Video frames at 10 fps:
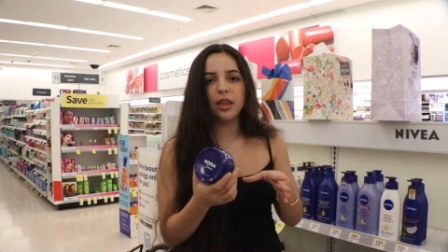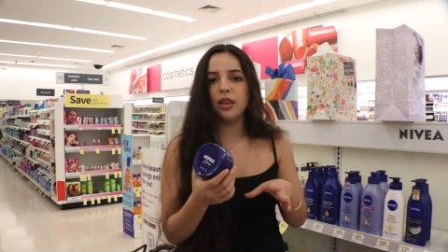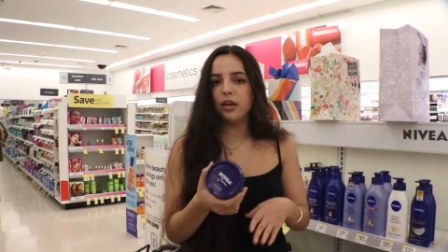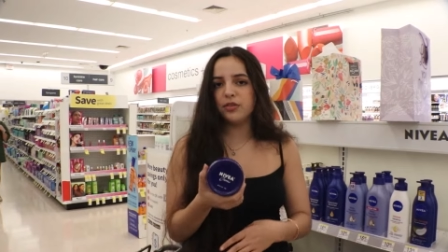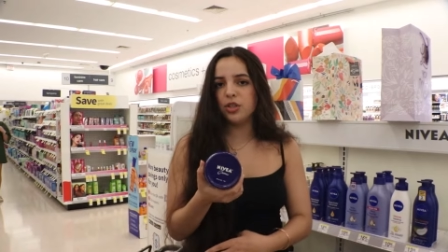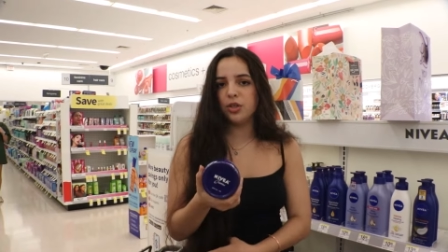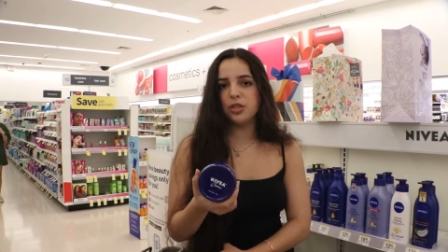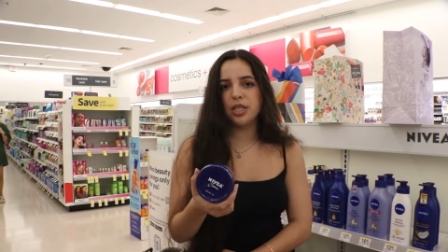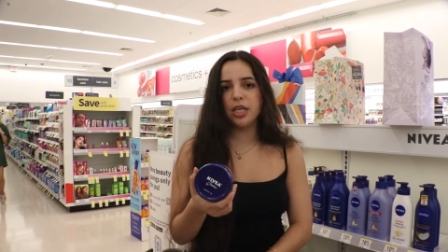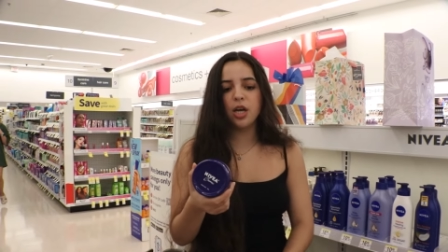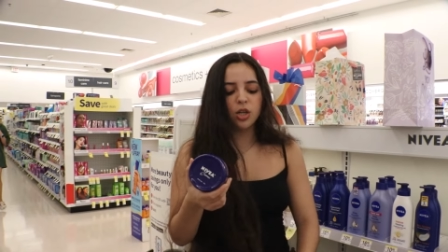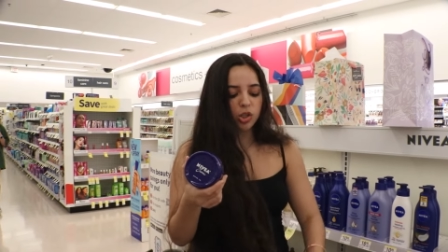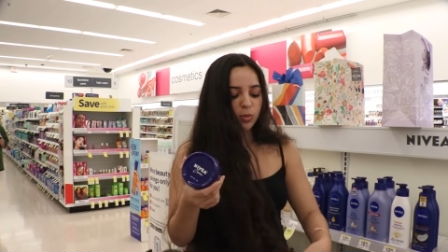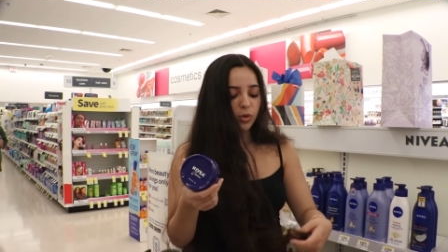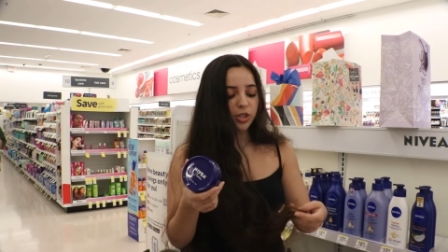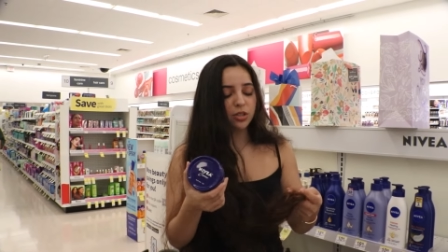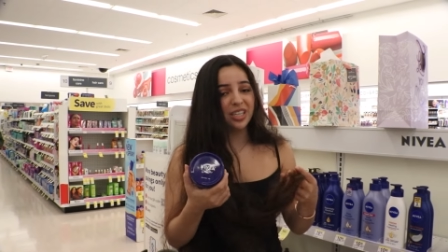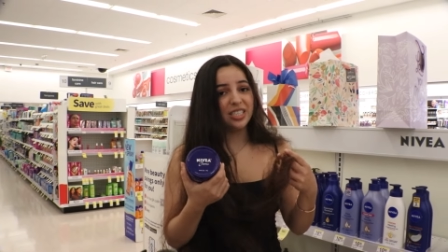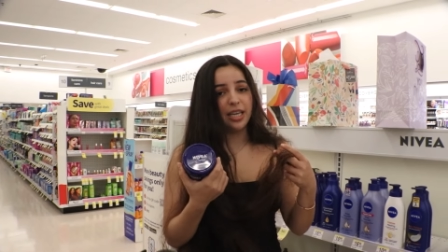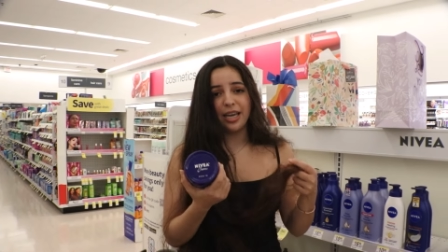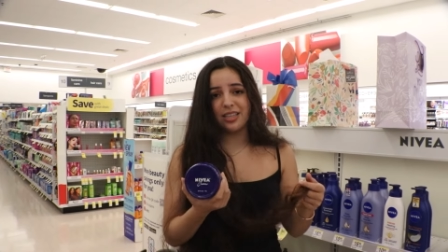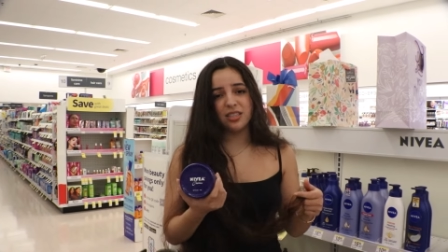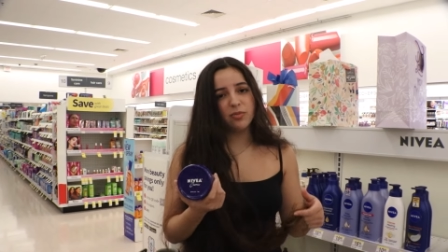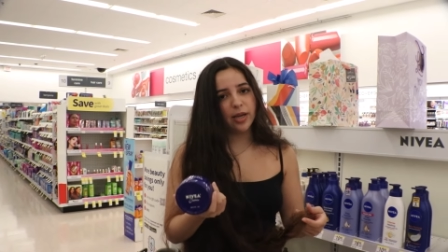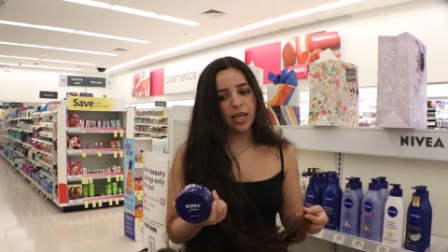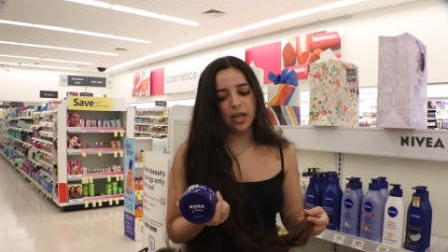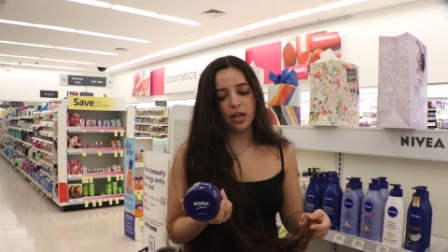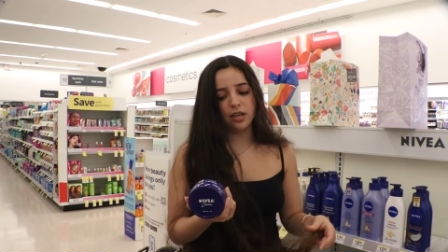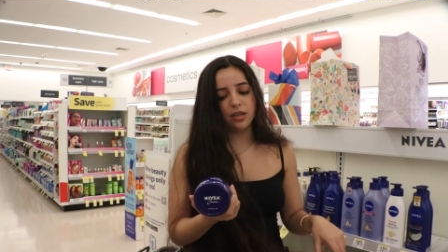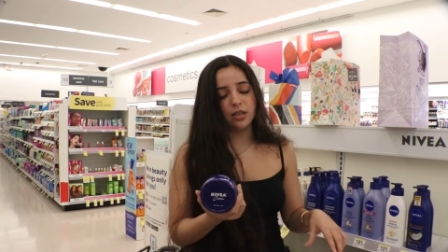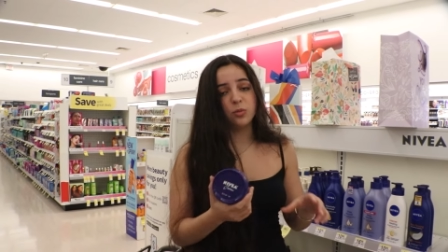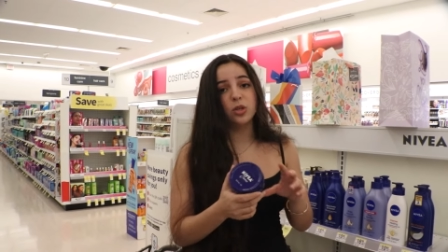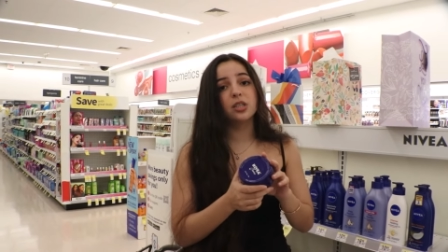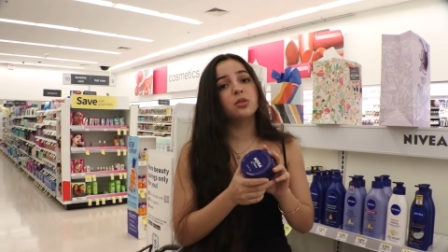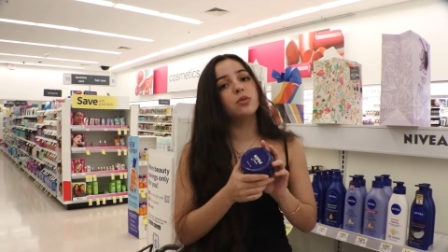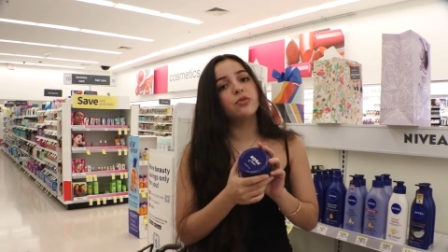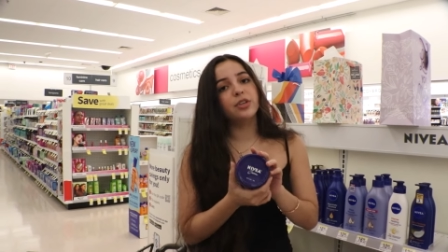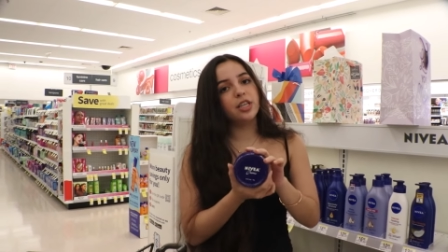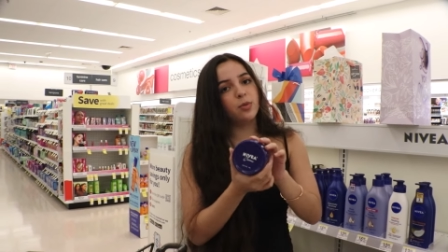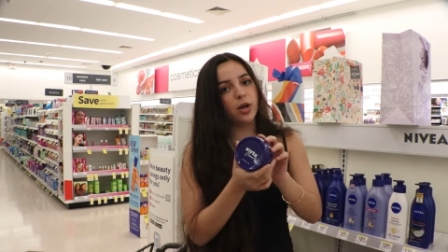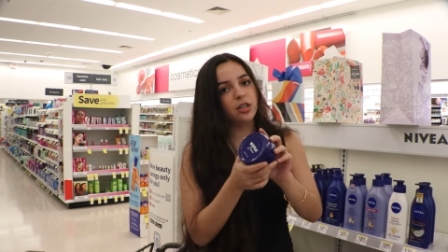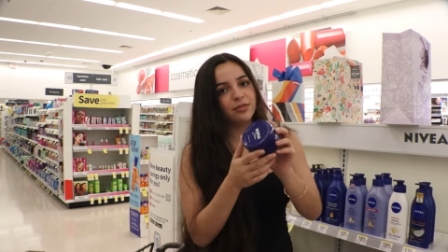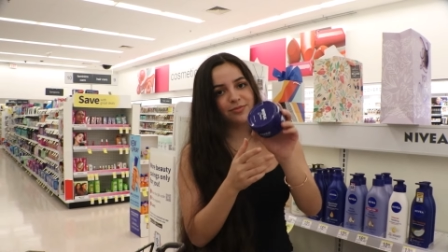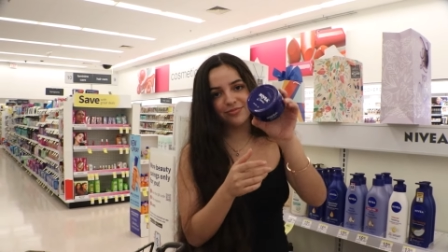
I love to use it to moisturize the ends of my hair and it works really well.